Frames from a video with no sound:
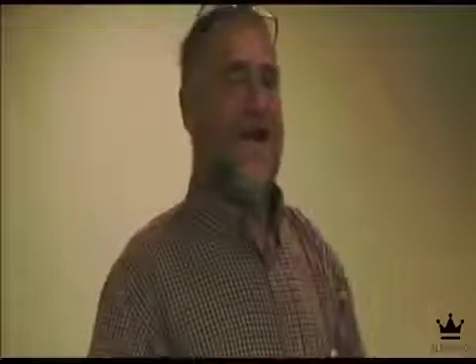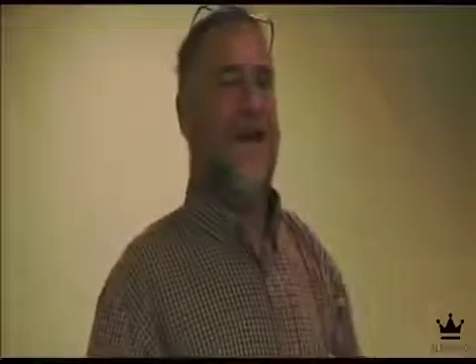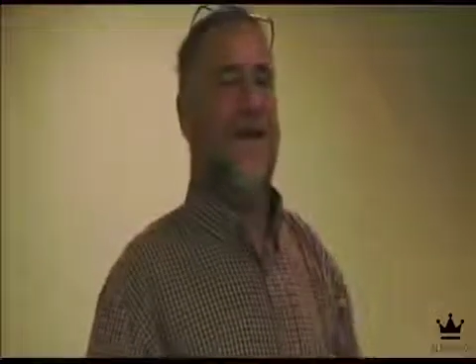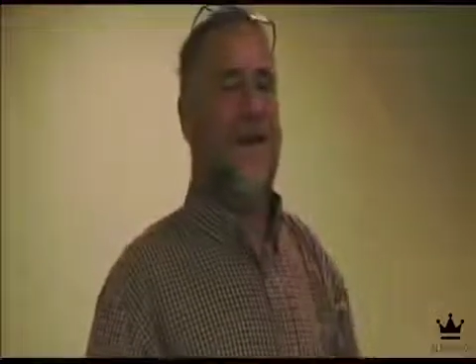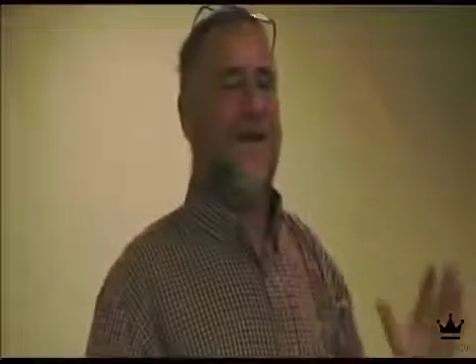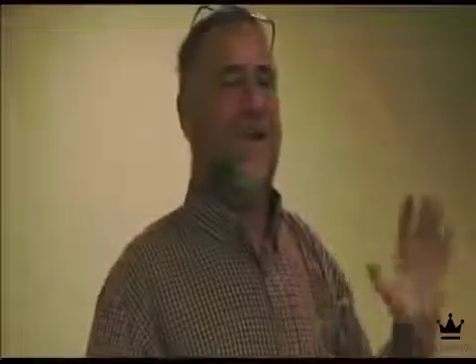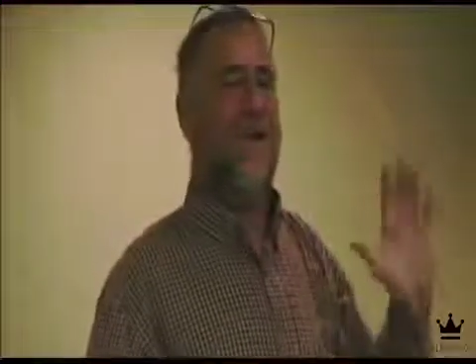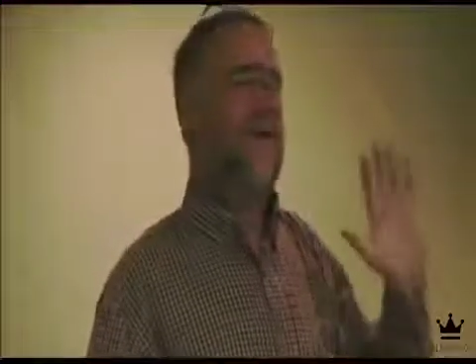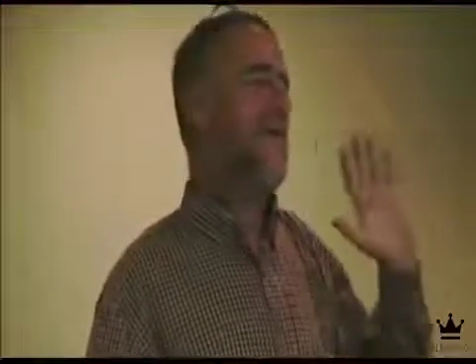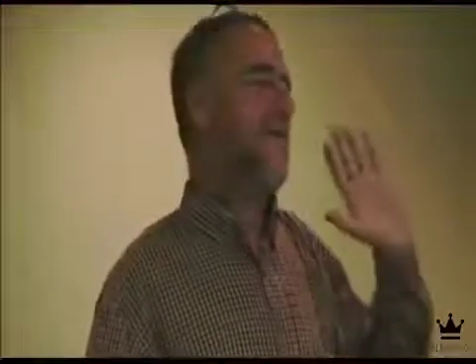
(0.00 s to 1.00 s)
And they
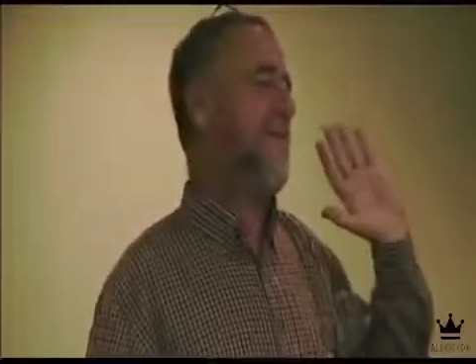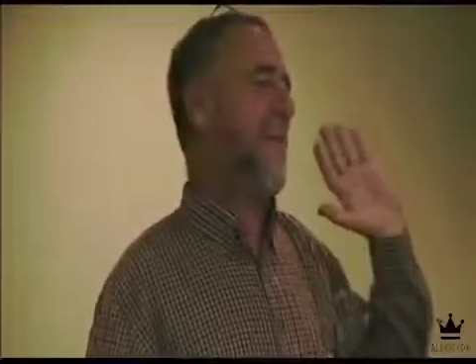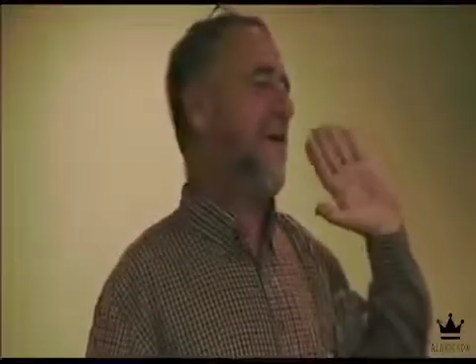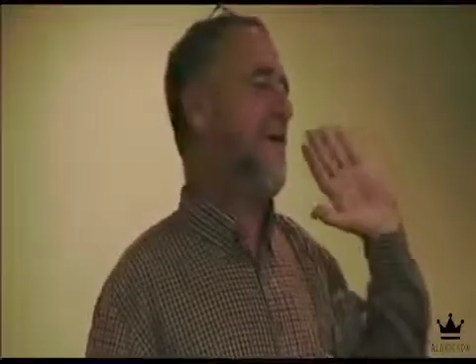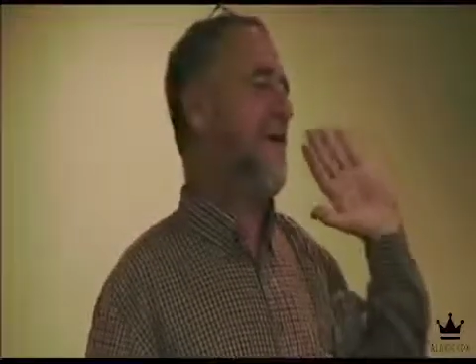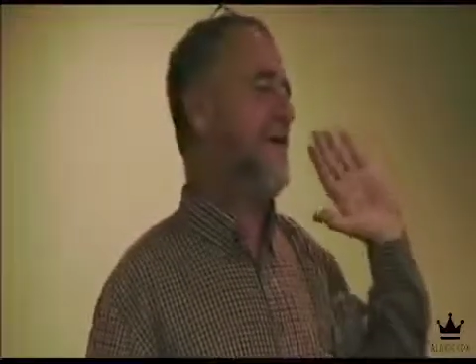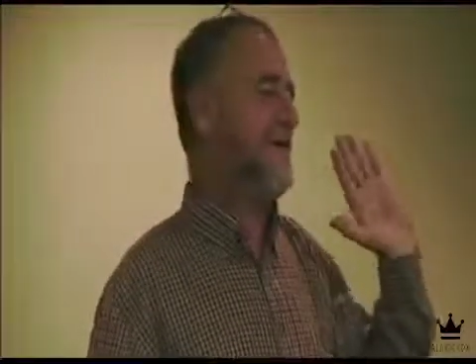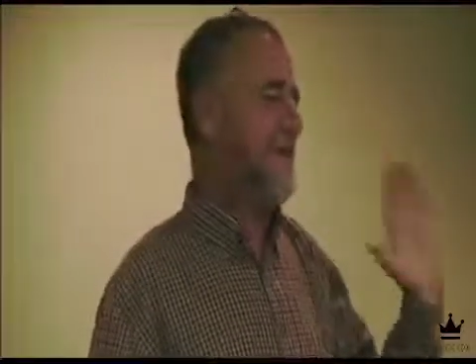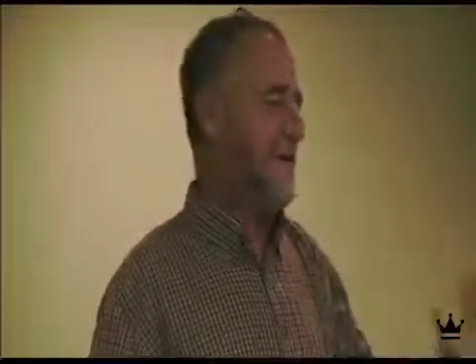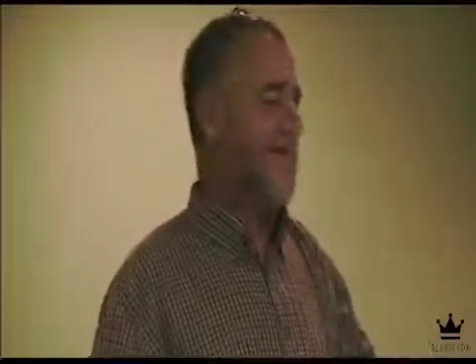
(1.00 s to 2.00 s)
participated in
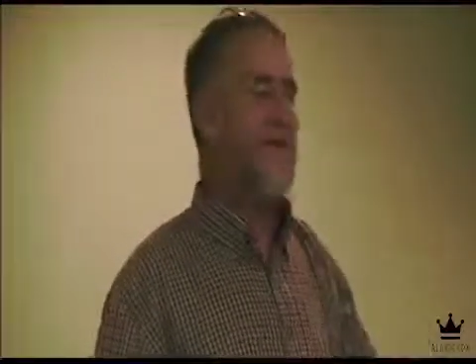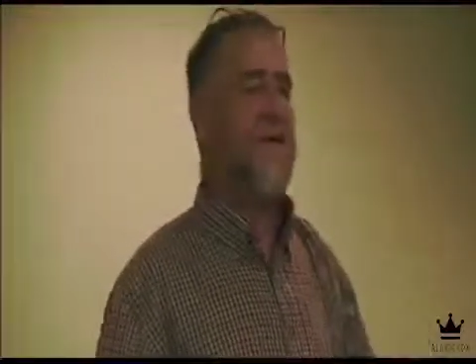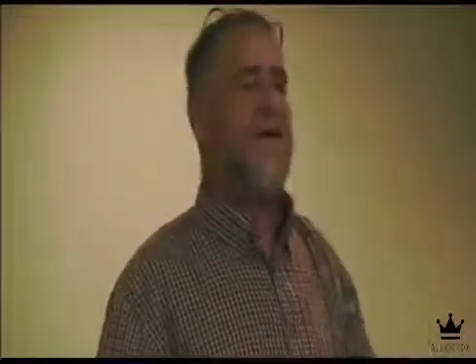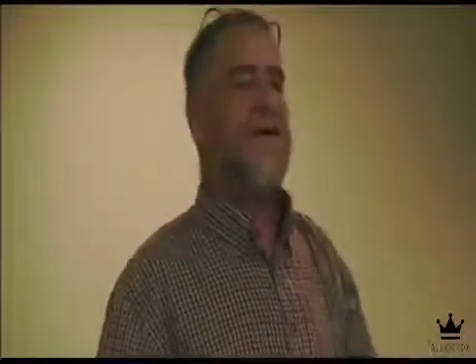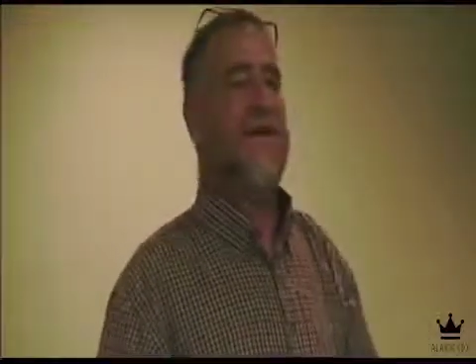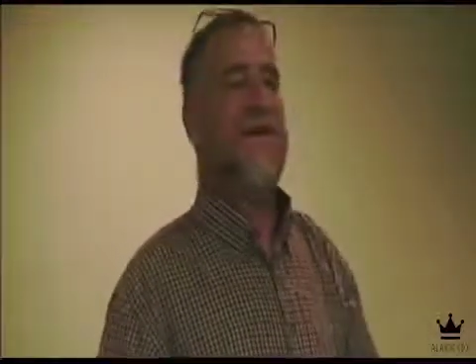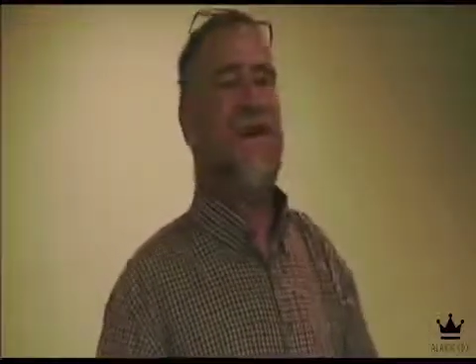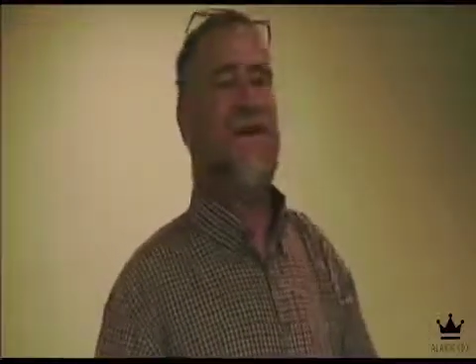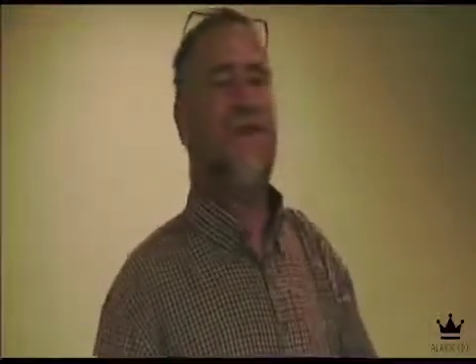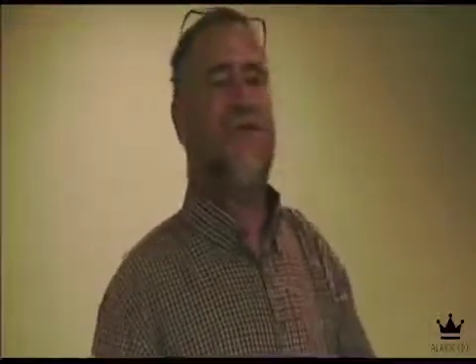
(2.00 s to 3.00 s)
this stuff.
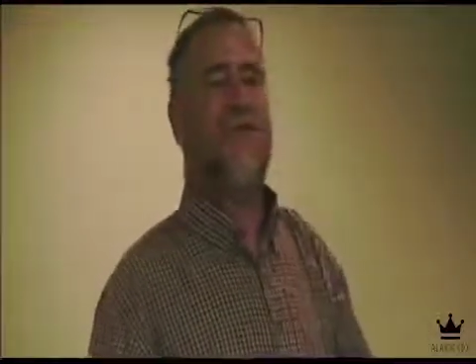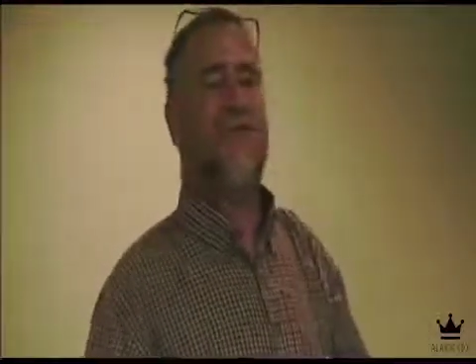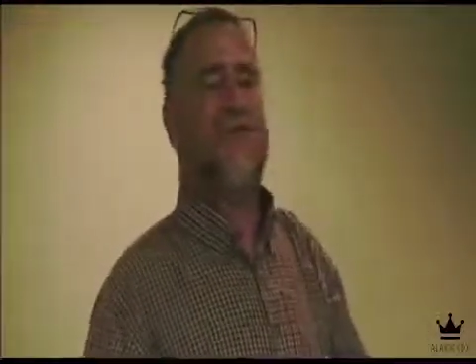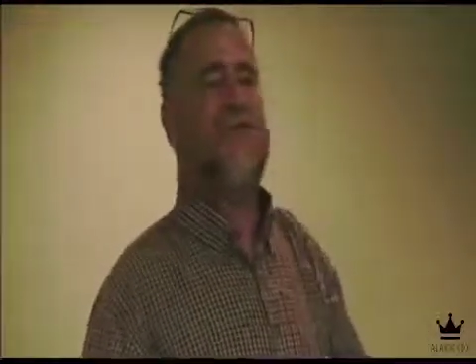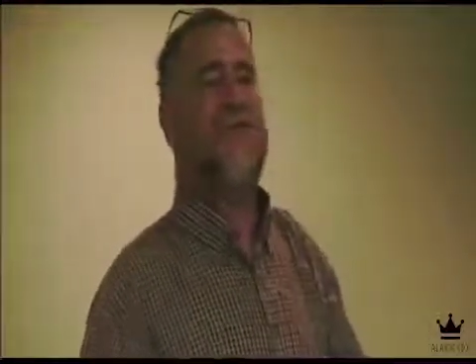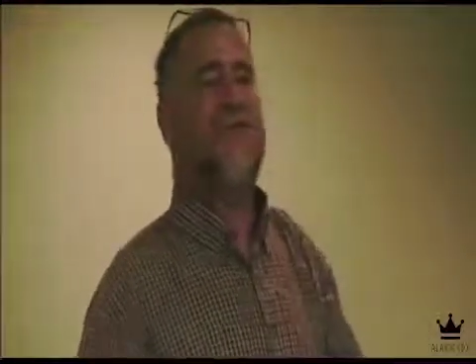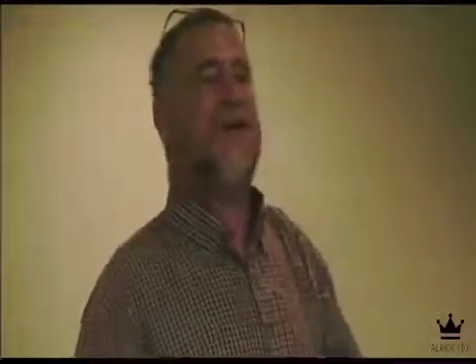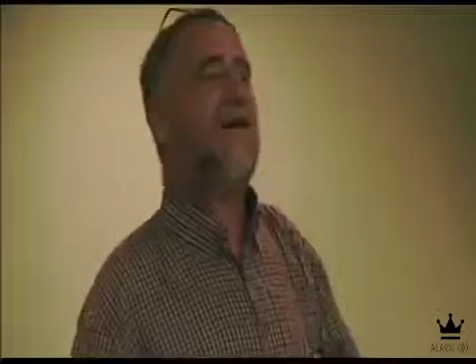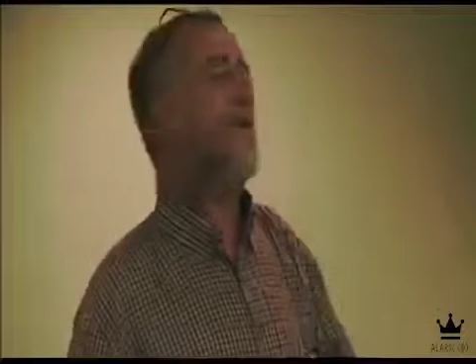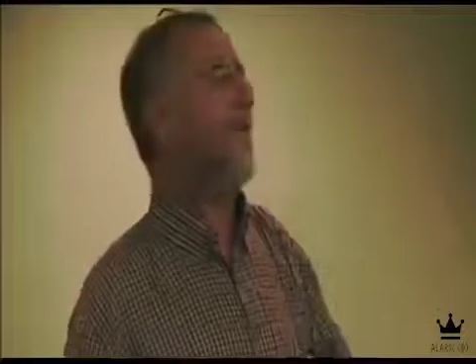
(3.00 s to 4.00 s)
They used the word
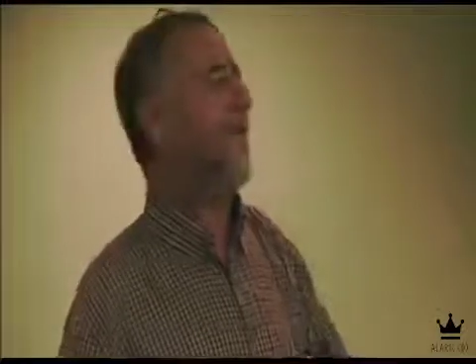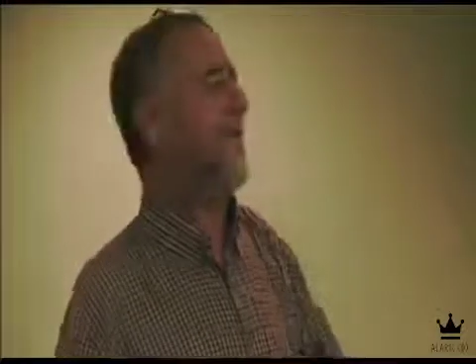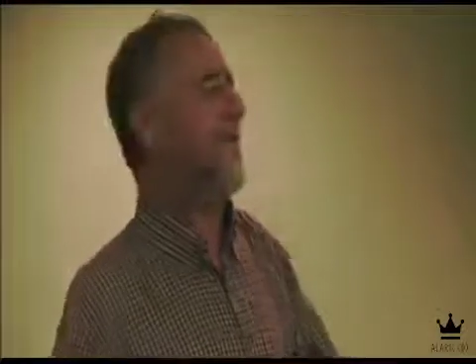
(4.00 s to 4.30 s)
secular.